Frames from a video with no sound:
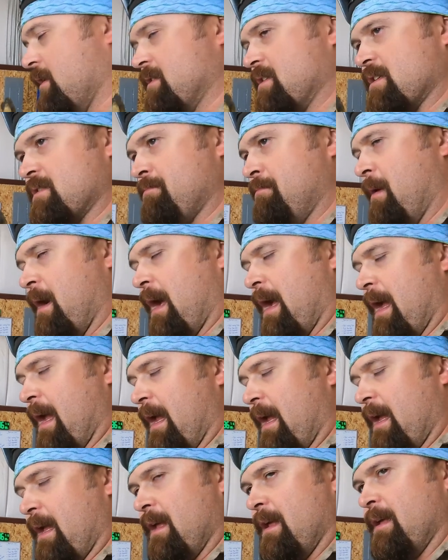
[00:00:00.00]
just
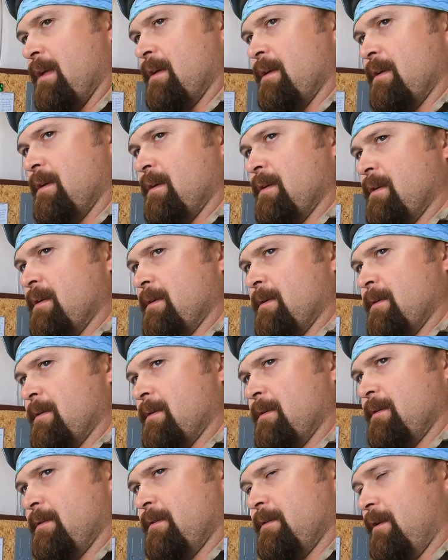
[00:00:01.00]
buy.
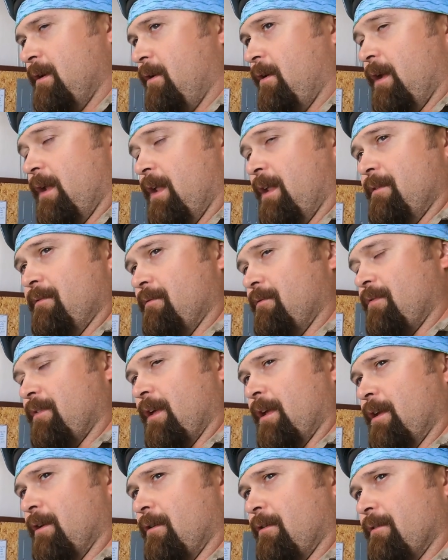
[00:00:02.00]
No, I didn't
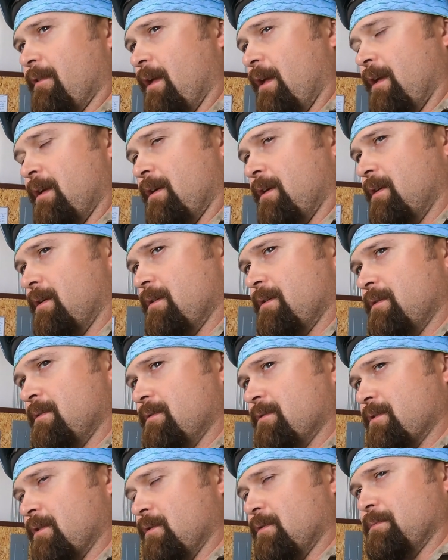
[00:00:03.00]
figure. They
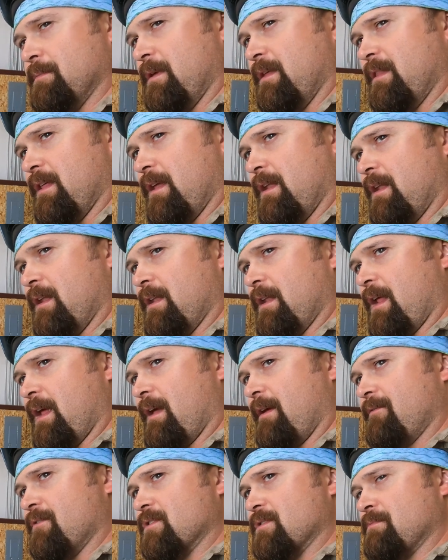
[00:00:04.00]
told me they didn't
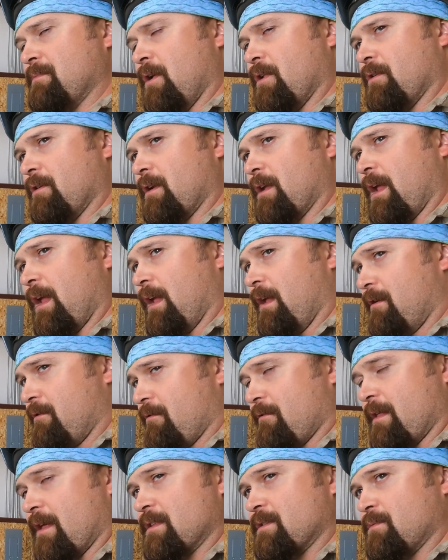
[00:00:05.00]
have a smaller can, or
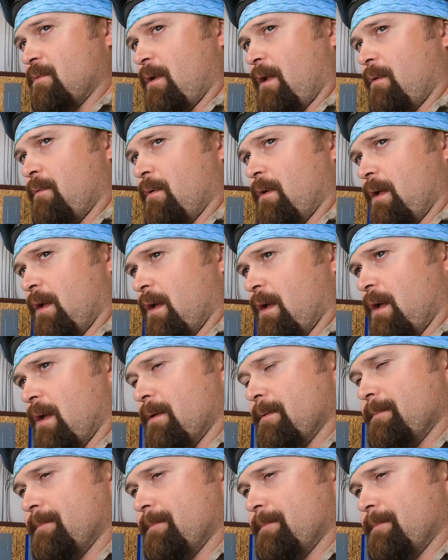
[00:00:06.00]
that's what I would have got.